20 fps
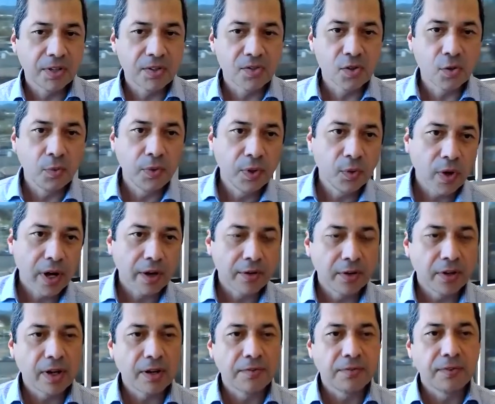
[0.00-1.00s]
So we round
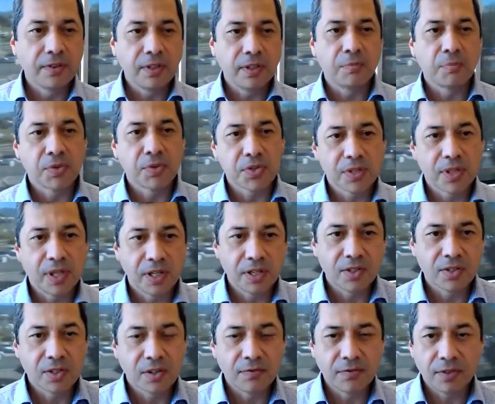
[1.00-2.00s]
off the
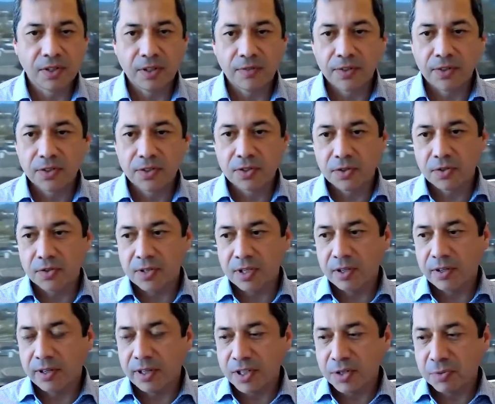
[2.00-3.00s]
percentage of individuals
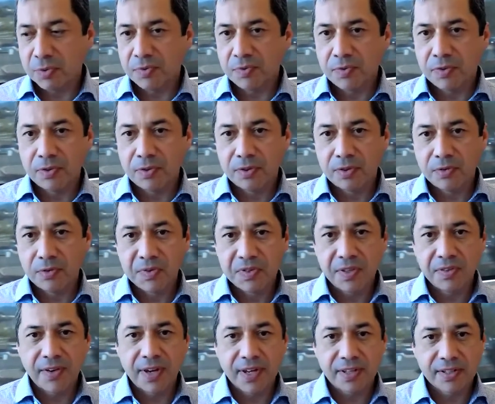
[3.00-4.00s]
that are eligible to
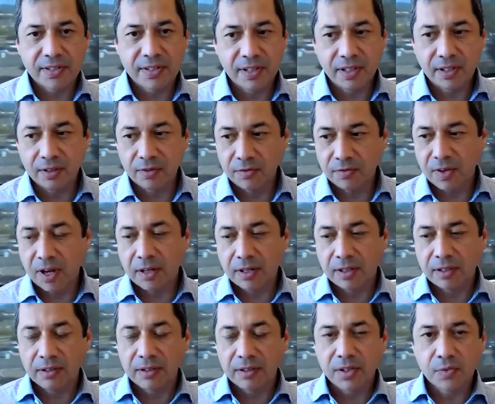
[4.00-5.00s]
receive the vaccine who've
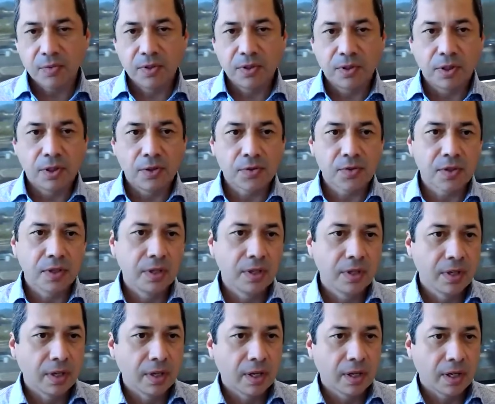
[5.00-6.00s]
gotten at least one dose.
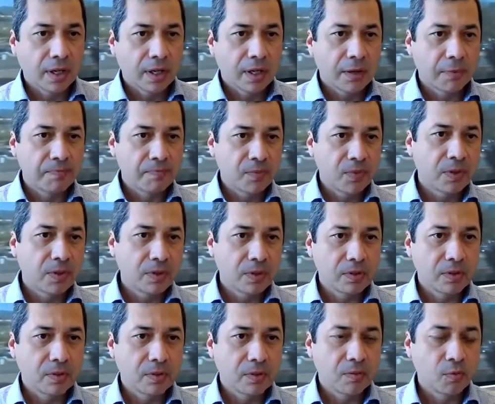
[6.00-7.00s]
We
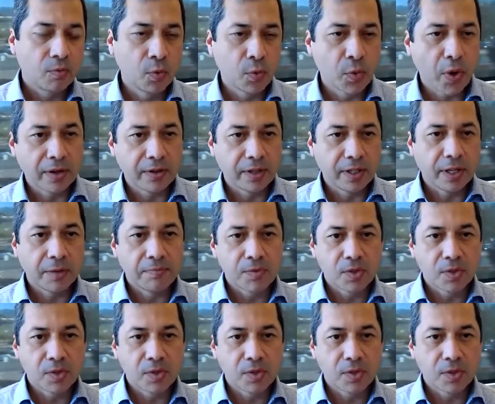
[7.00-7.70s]
round it up.